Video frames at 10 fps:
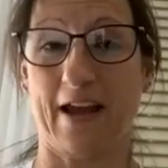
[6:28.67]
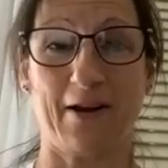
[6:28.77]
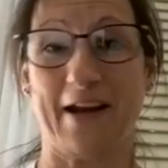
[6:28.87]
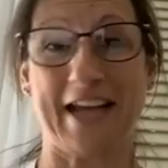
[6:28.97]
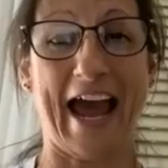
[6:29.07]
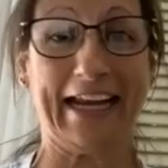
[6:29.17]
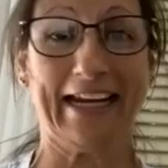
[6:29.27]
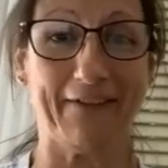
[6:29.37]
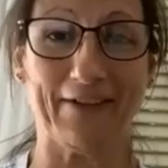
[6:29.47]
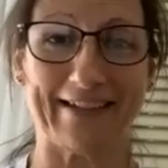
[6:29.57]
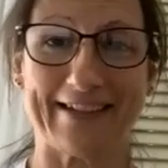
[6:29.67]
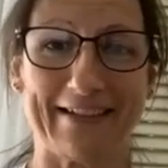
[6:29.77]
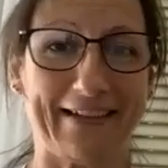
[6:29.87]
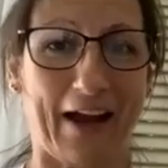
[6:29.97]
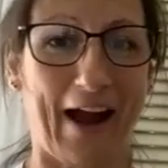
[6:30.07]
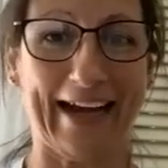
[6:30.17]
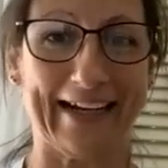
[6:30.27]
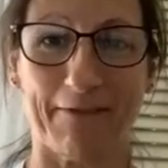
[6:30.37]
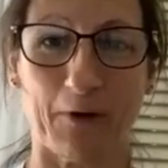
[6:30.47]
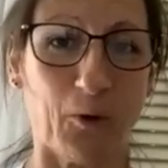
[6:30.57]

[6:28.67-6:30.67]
and I hadn't even